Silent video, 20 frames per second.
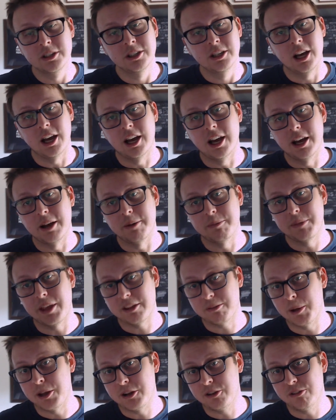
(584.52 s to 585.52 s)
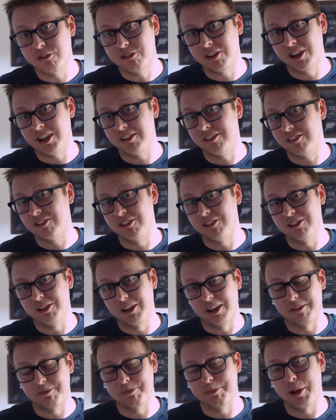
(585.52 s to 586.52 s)
Um, that's my two cents
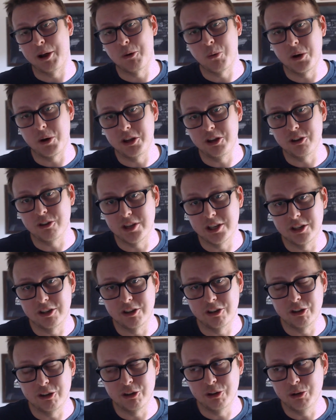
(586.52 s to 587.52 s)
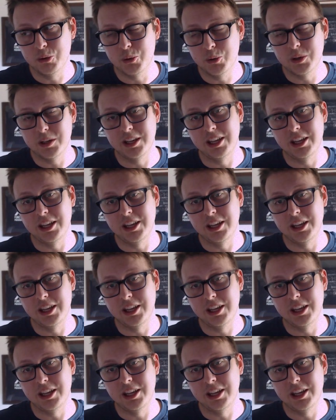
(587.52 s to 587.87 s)
about what you can do